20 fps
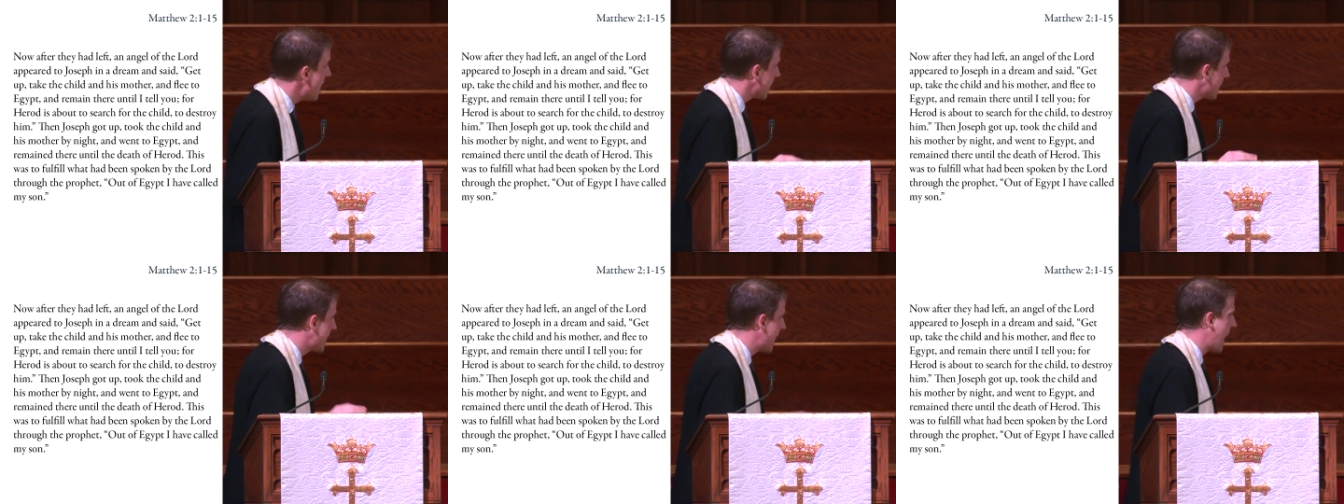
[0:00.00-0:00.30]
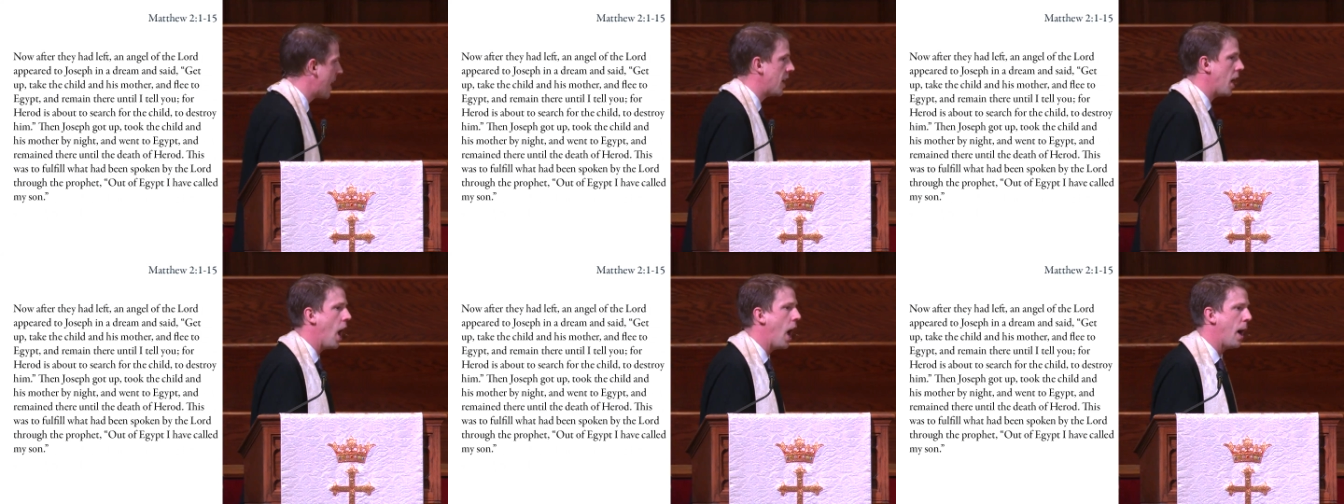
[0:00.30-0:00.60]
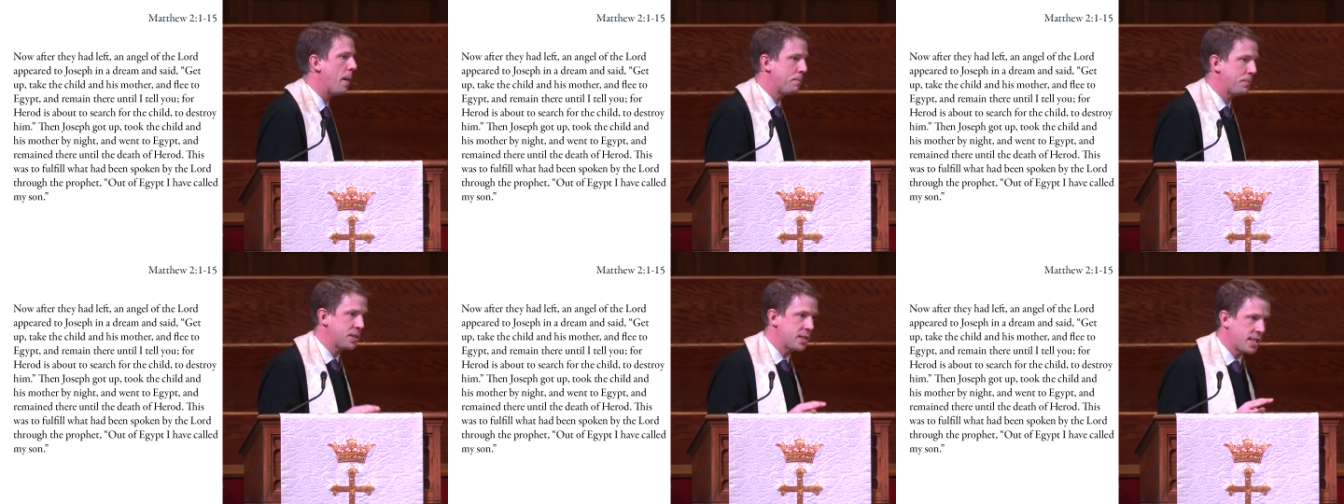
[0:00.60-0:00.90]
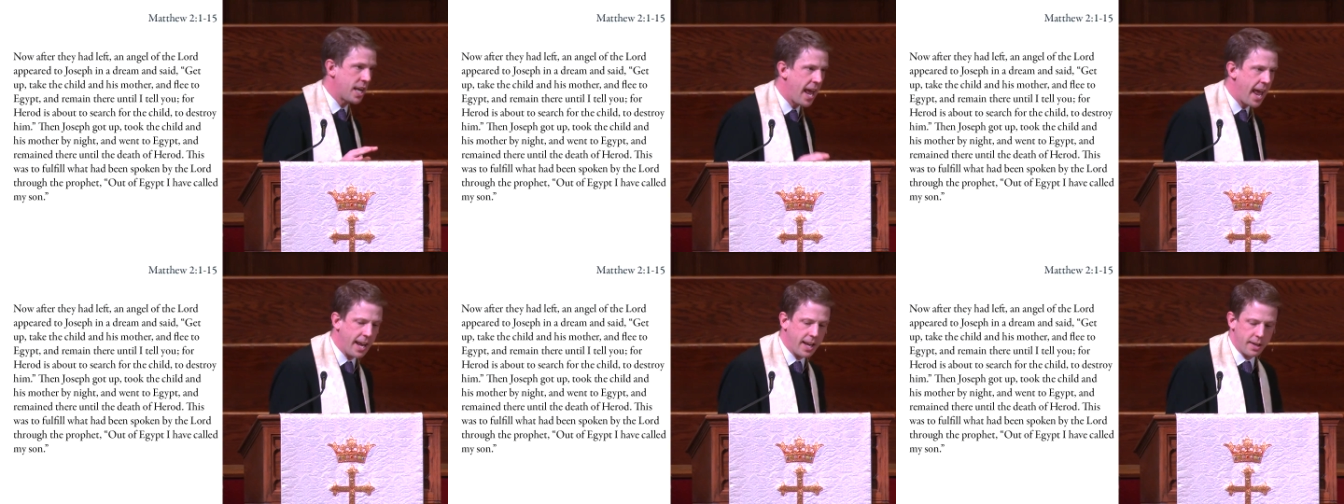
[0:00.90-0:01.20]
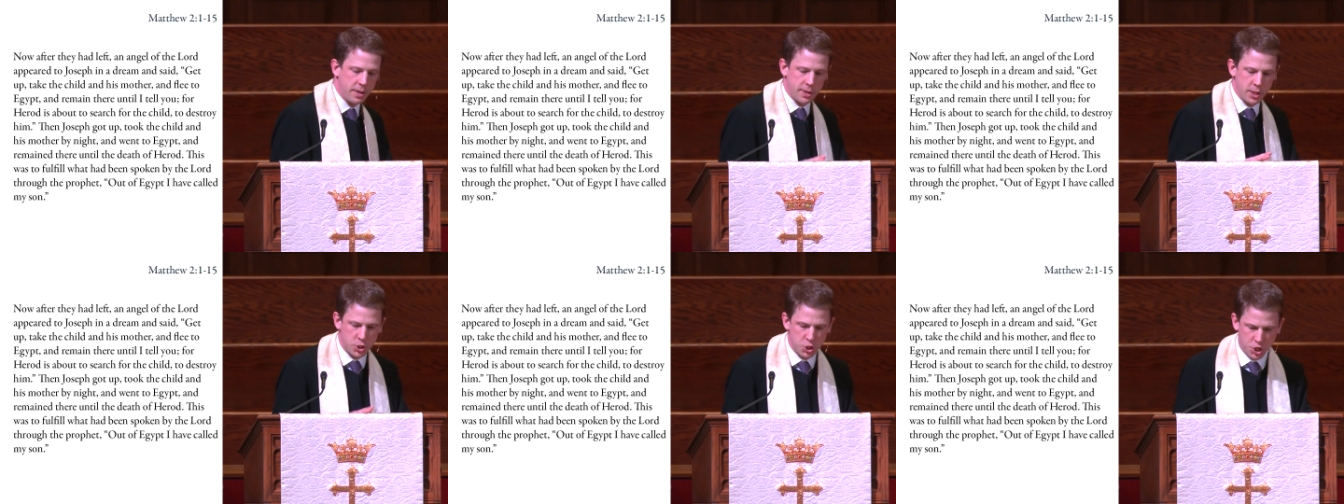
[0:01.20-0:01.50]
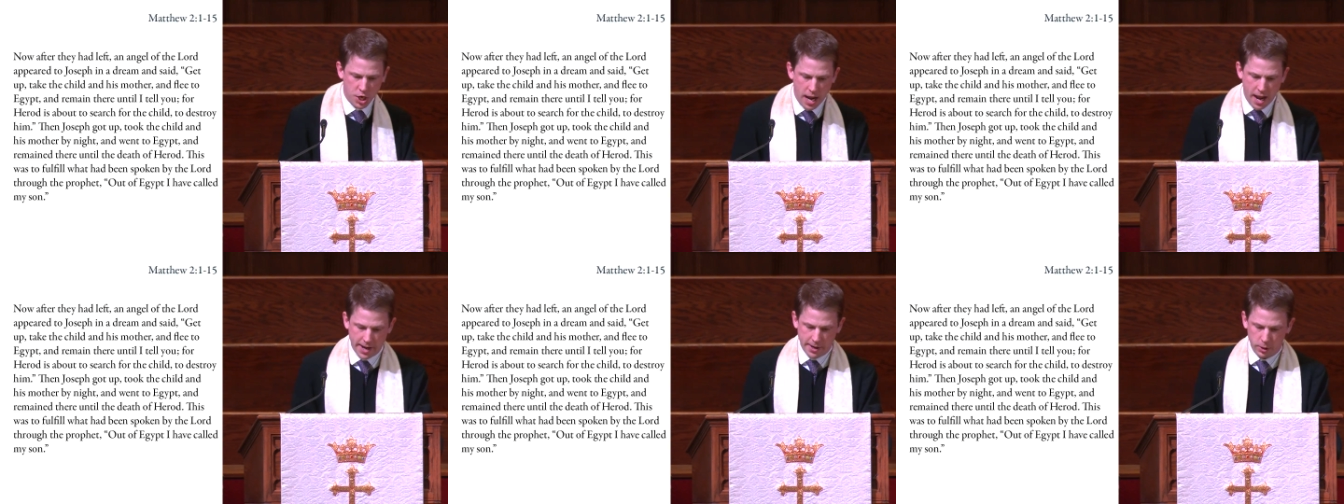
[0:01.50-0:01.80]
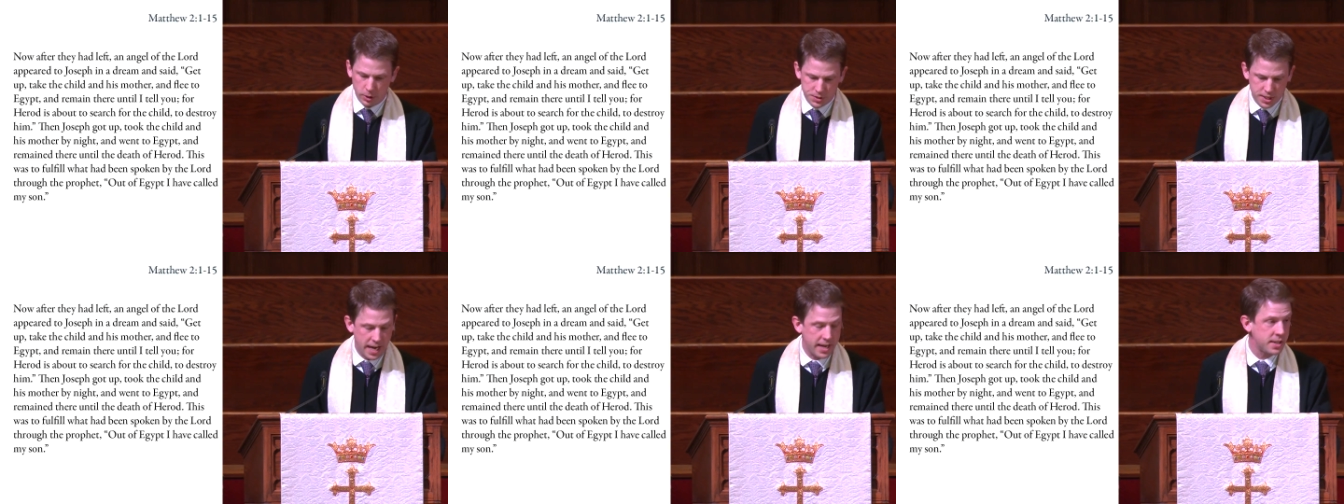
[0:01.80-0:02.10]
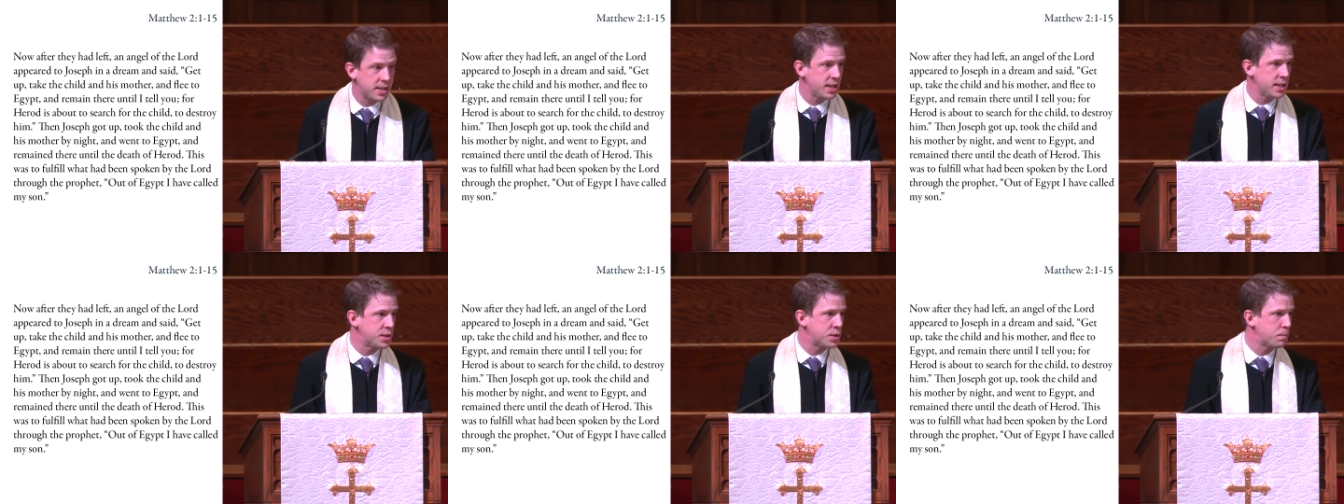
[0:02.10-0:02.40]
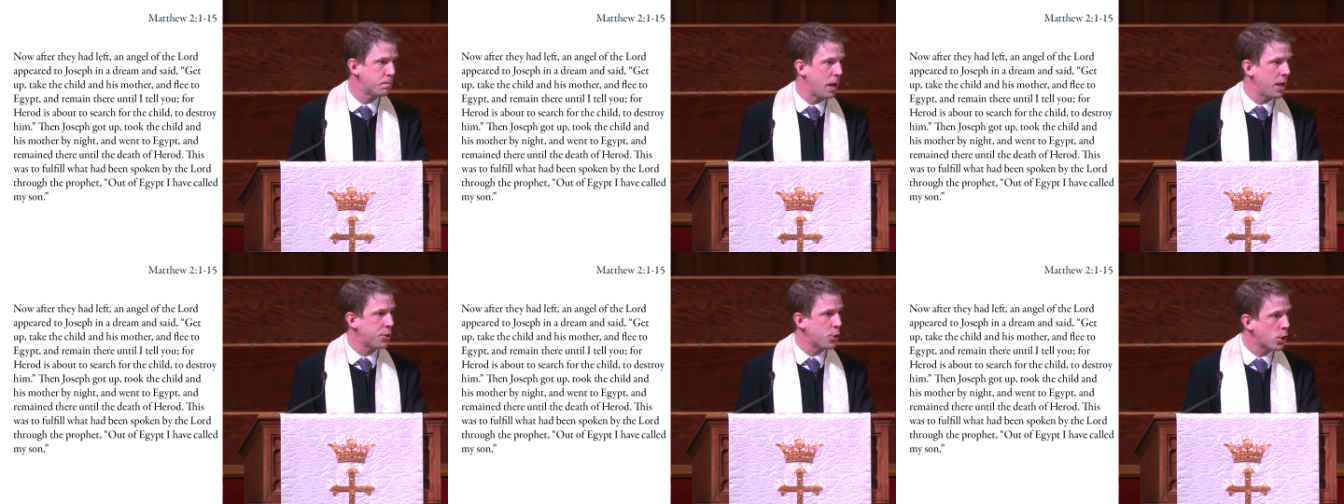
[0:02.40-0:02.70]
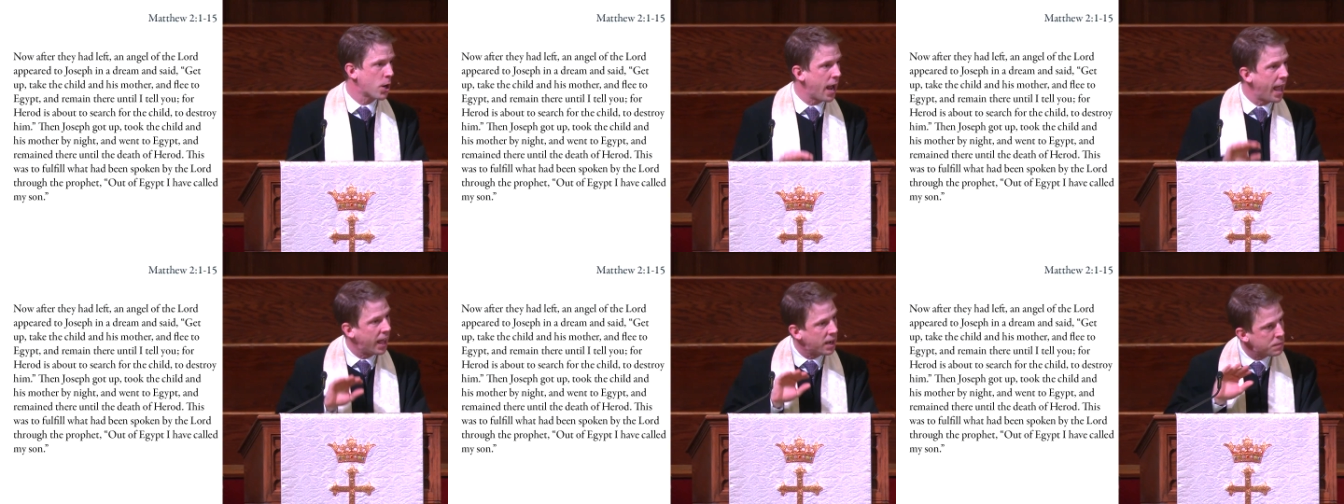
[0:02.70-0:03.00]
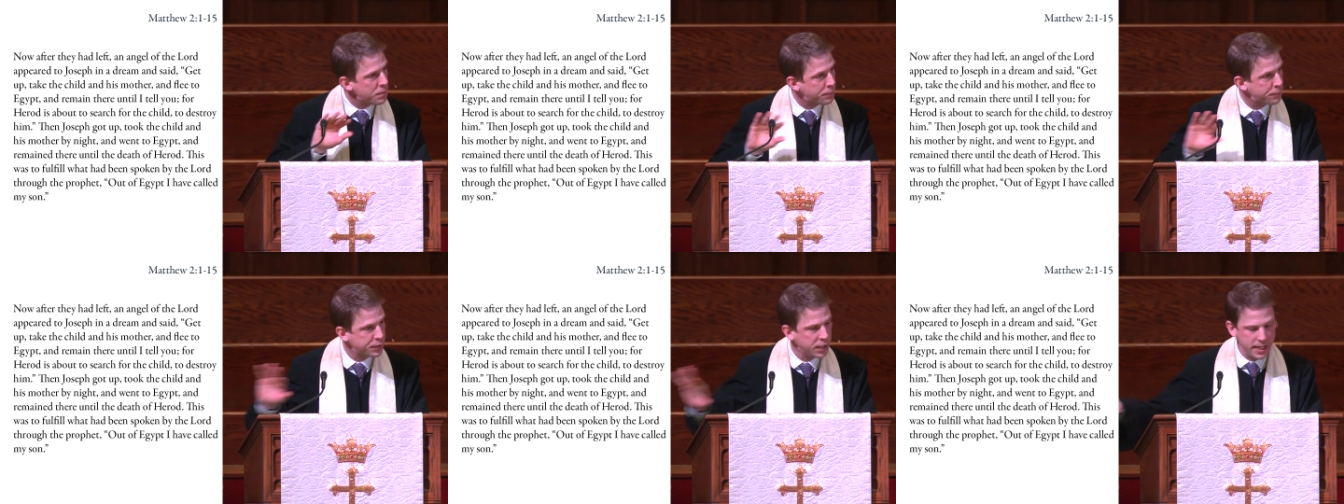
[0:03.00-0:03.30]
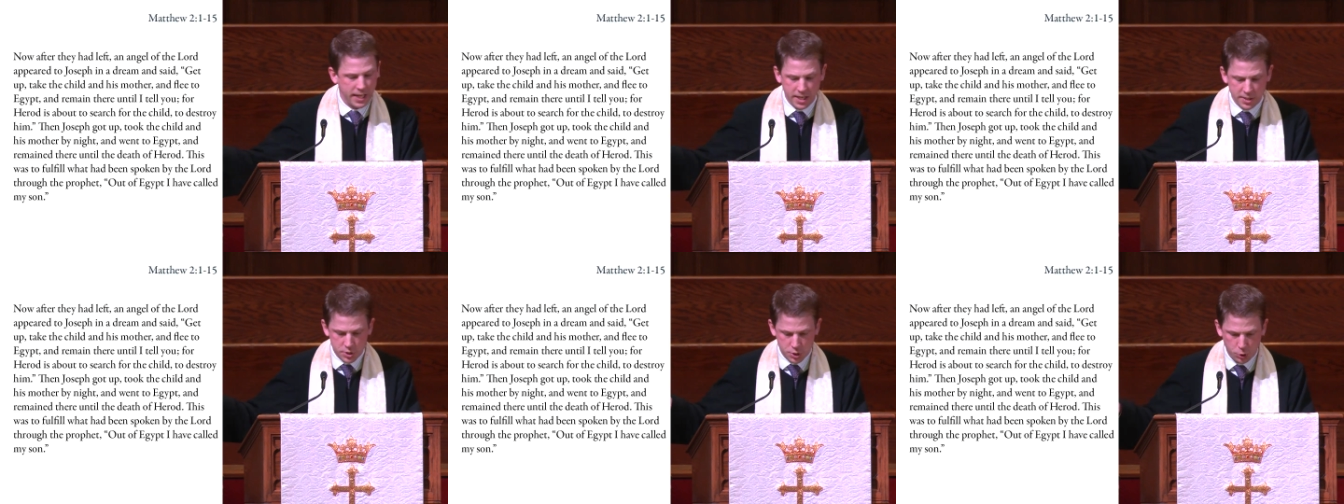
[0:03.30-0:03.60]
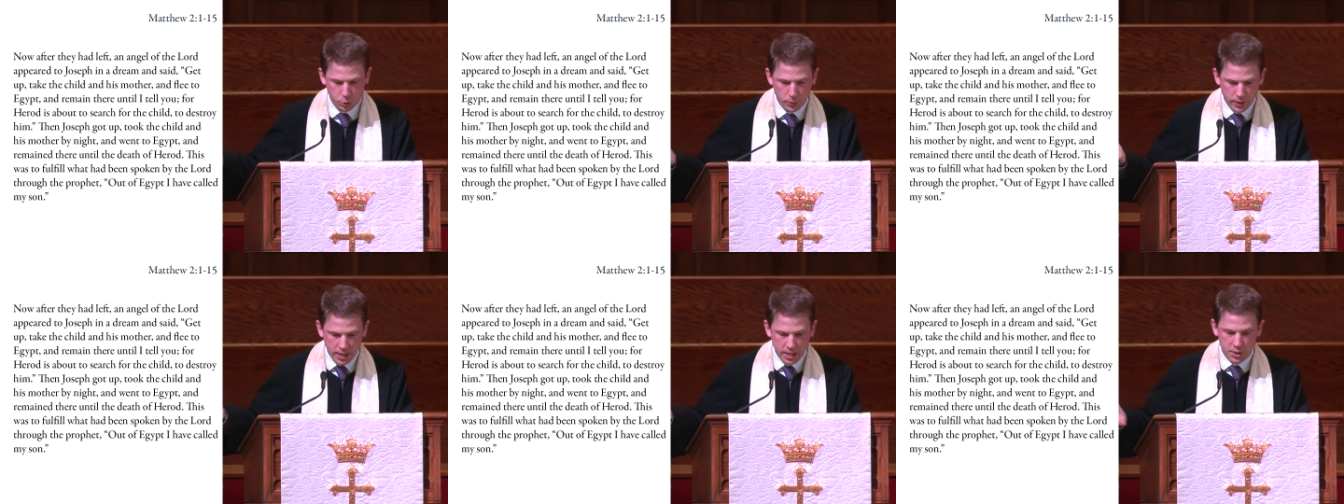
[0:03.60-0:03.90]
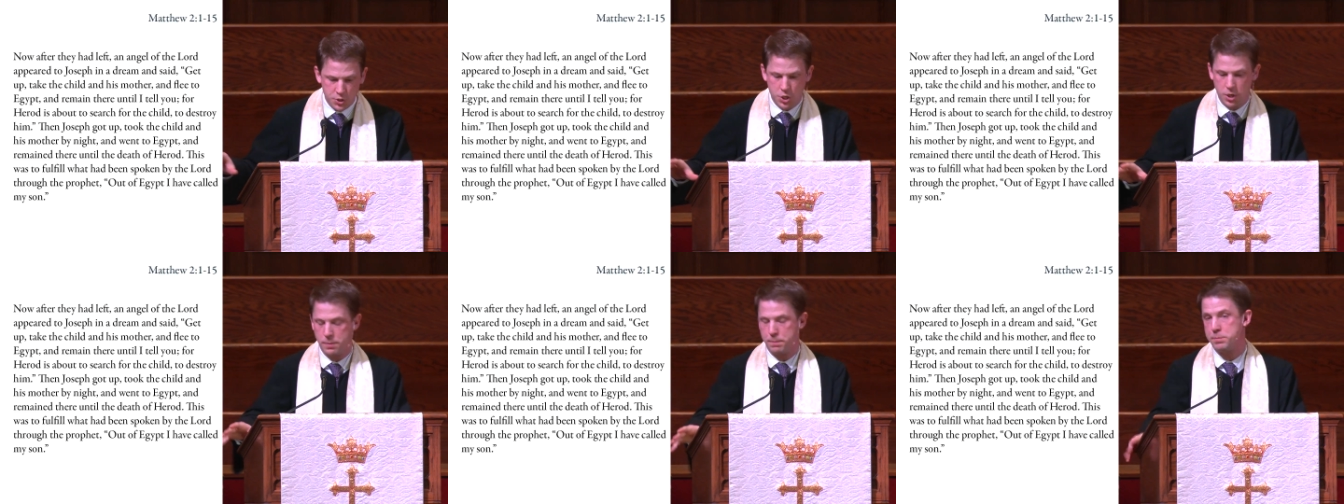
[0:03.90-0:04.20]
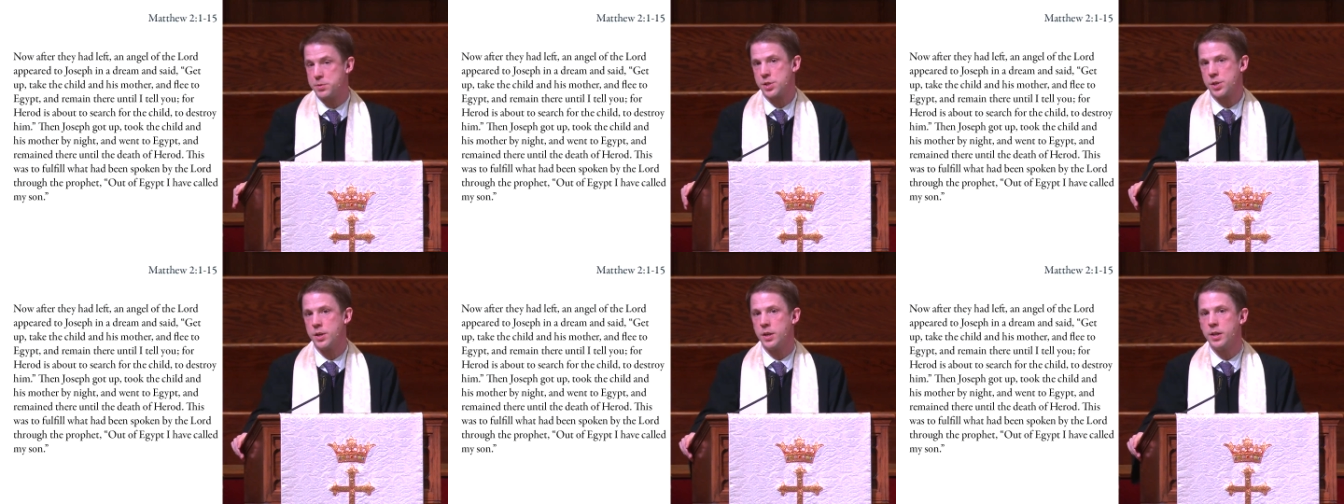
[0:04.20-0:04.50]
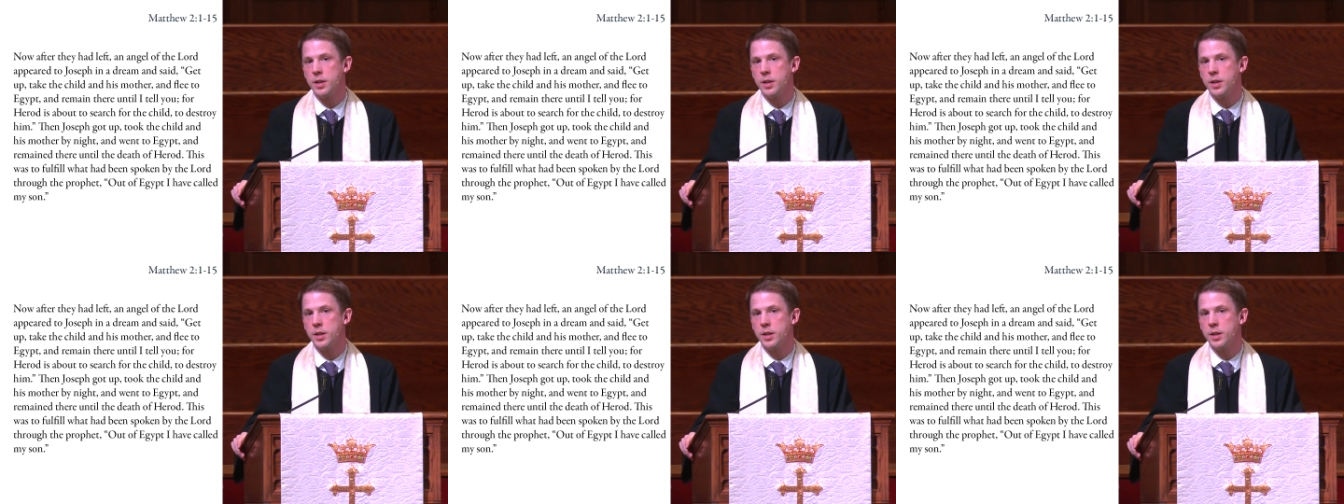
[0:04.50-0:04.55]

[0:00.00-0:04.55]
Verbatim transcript: Get up, take the child and his mother, and flee to Egypt,